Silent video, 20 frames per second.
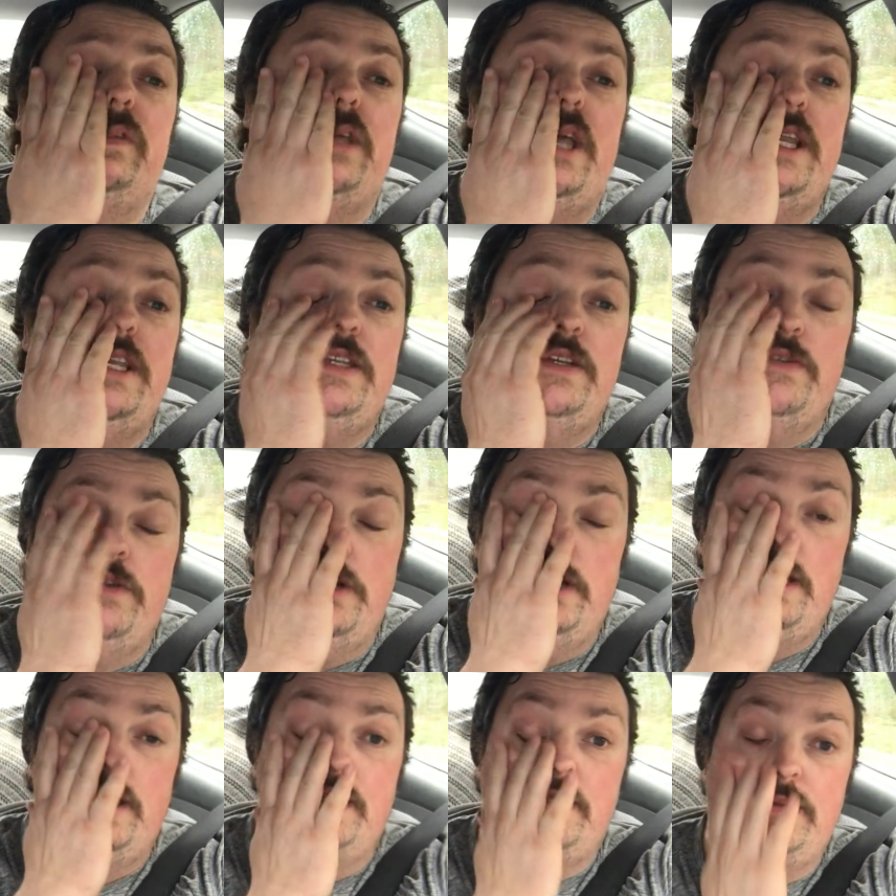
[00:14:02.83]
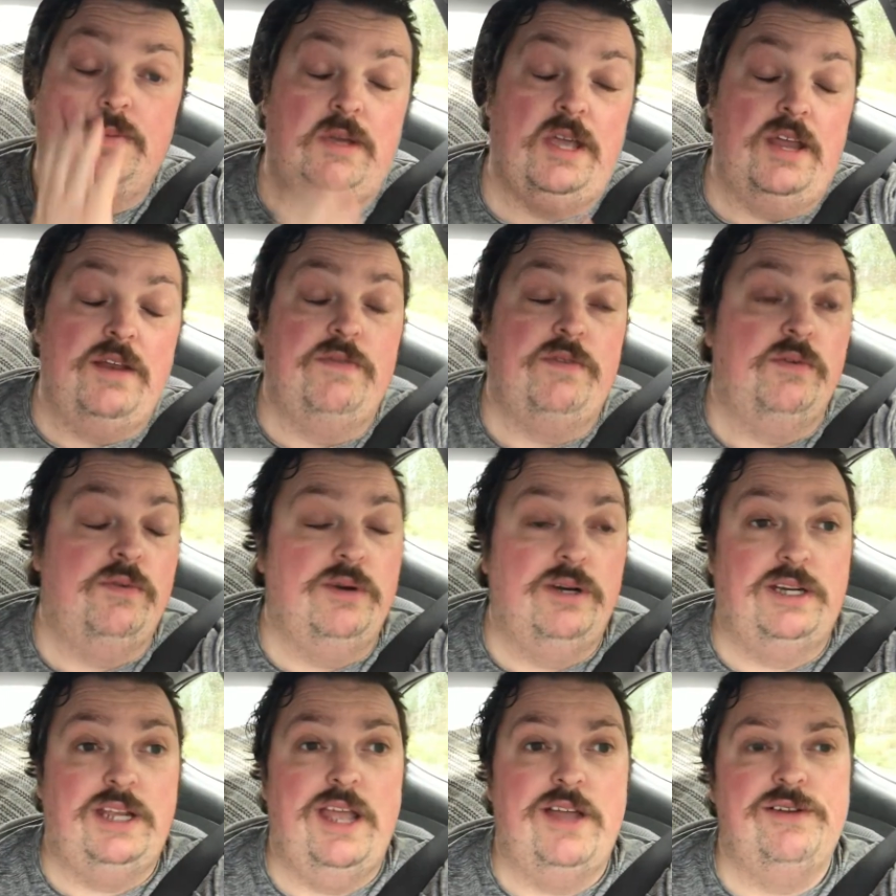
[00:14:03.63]
I do want to get some kind of a
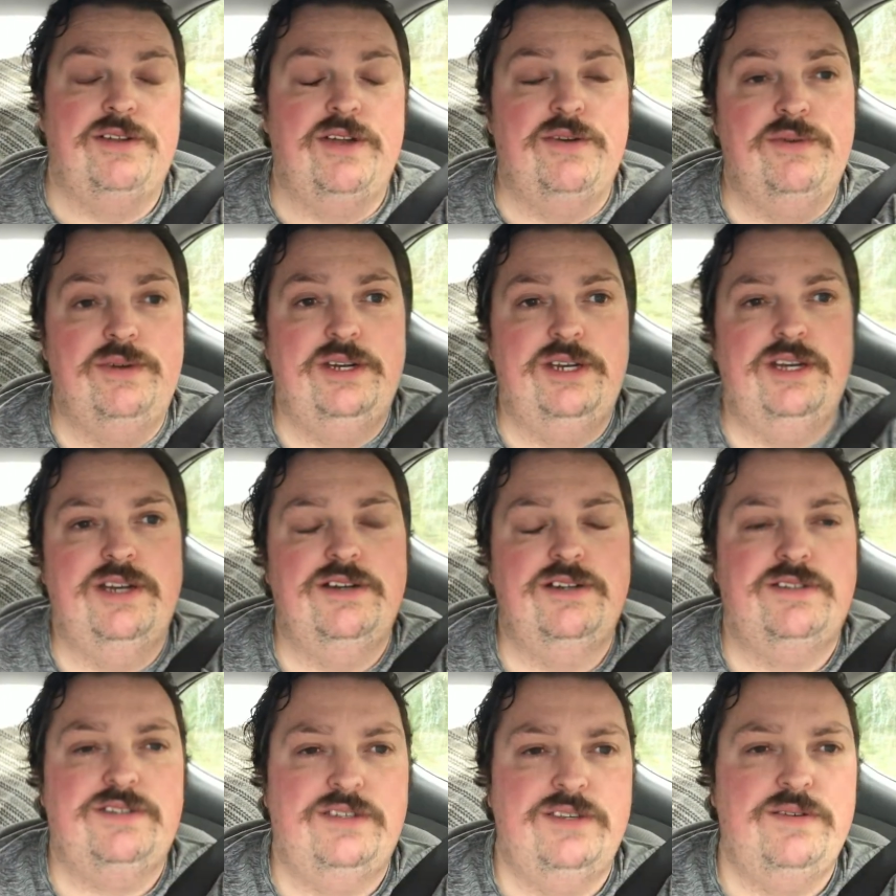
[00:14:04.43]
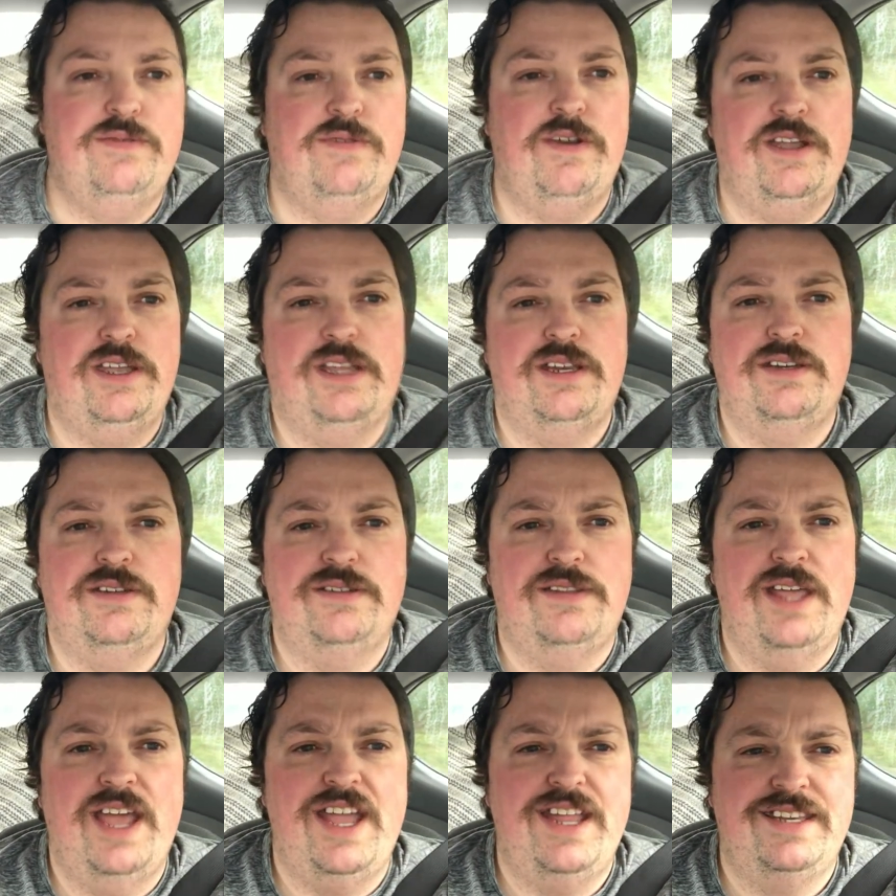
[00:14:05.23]
workout going here. See if I can
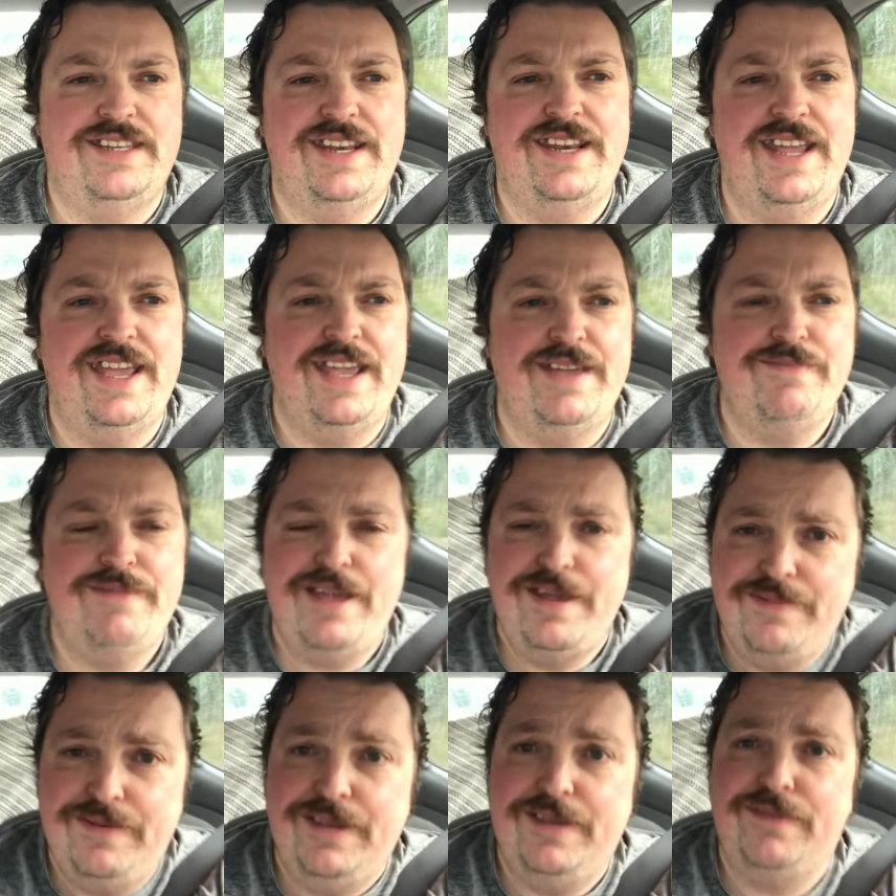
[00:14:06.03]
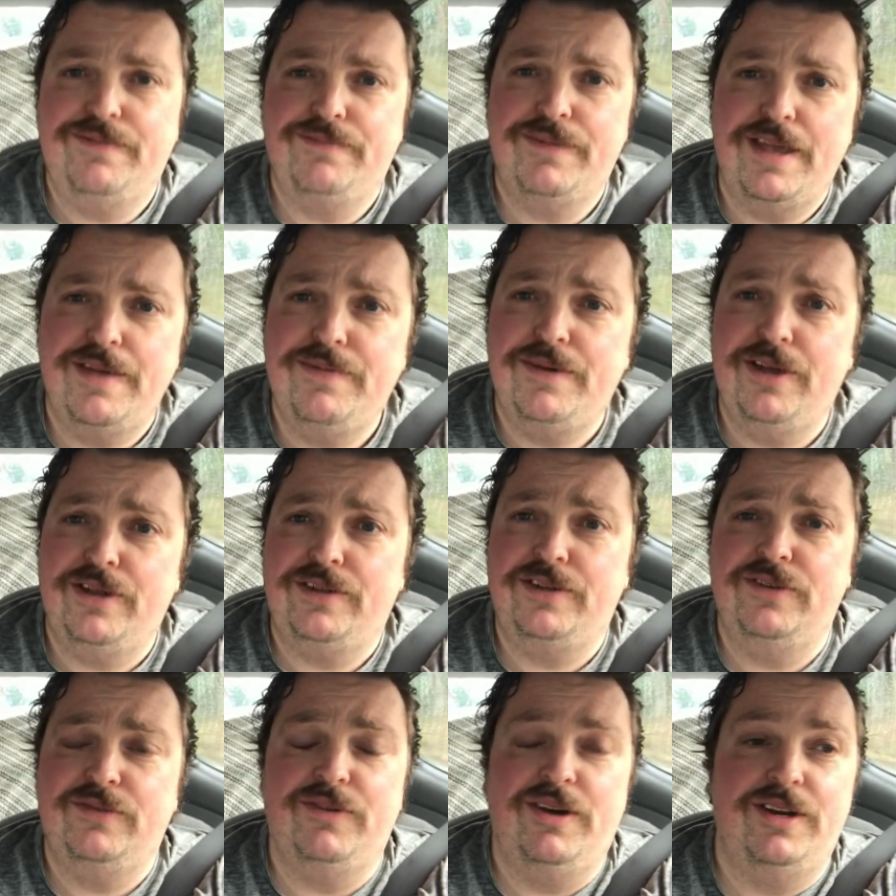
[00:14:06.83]
do that today. Maybe, maybe
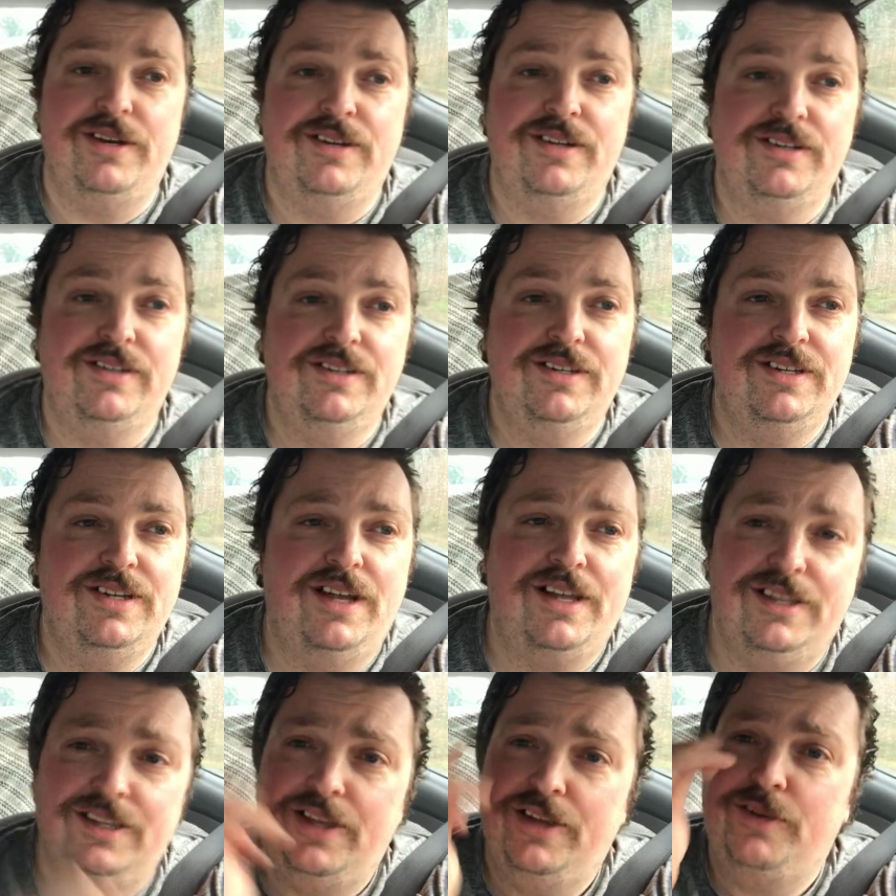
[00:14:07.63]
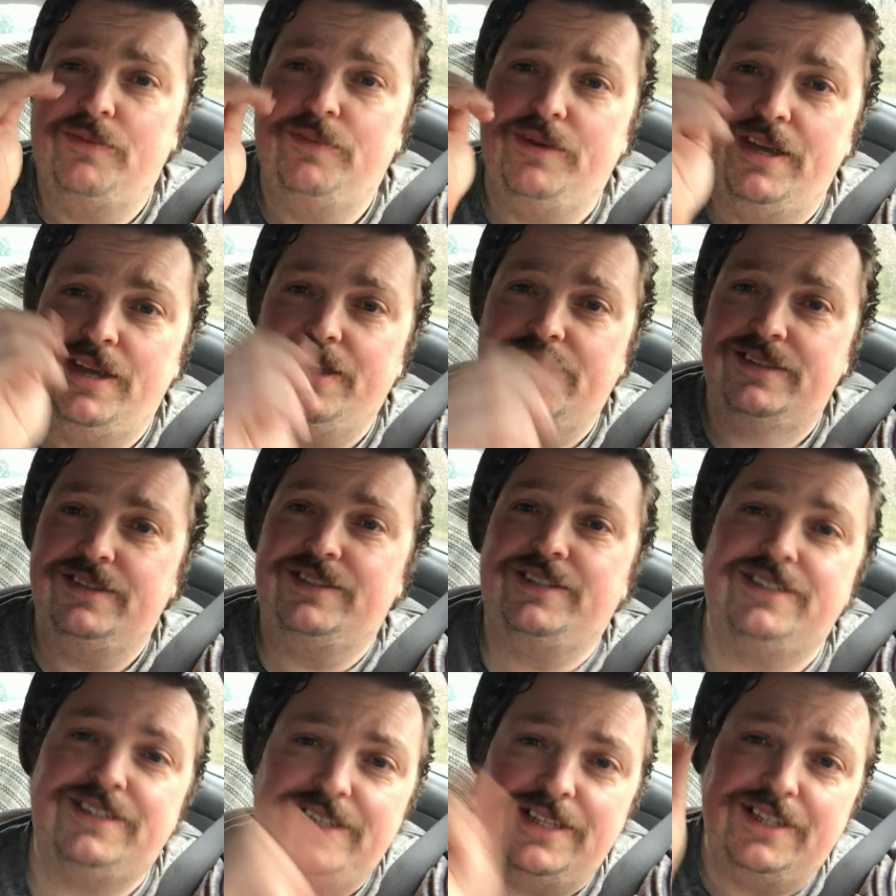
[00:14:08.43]
I'll do one. A little bit,
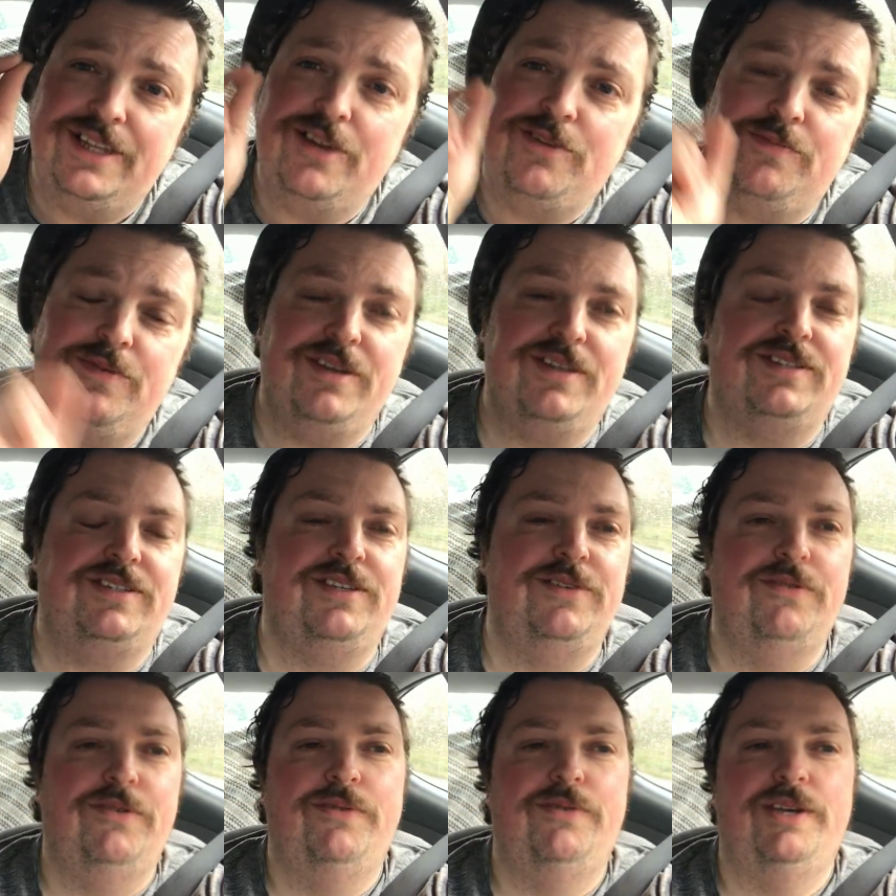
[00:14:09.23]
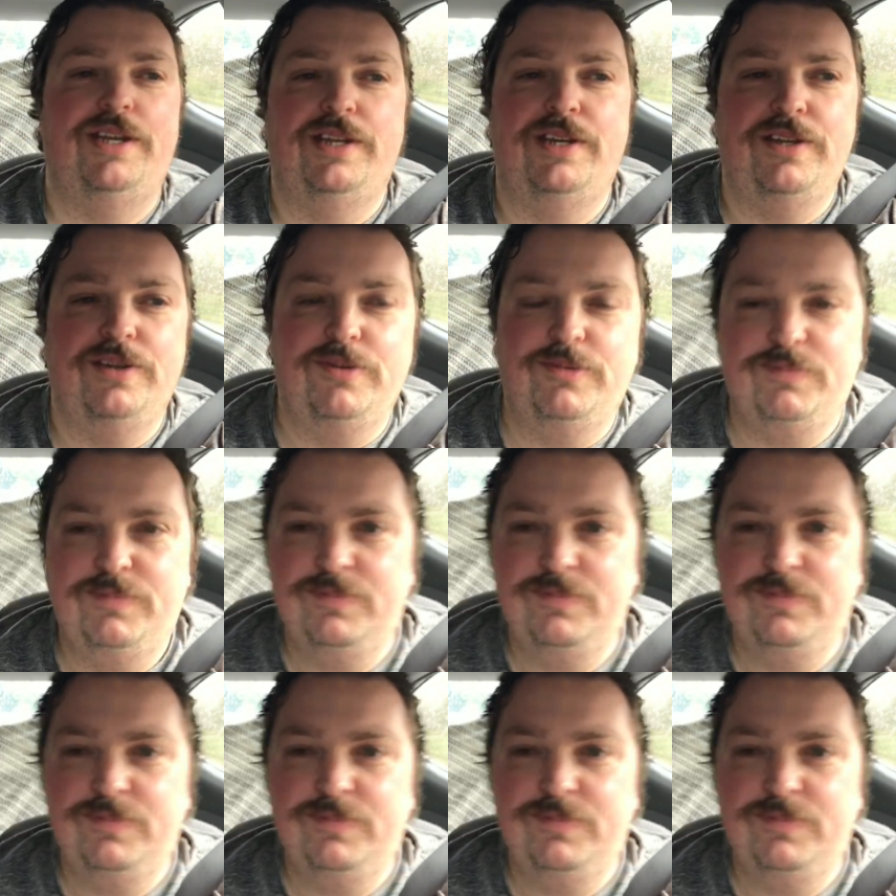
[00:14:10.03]
just a little bit. See what we can do.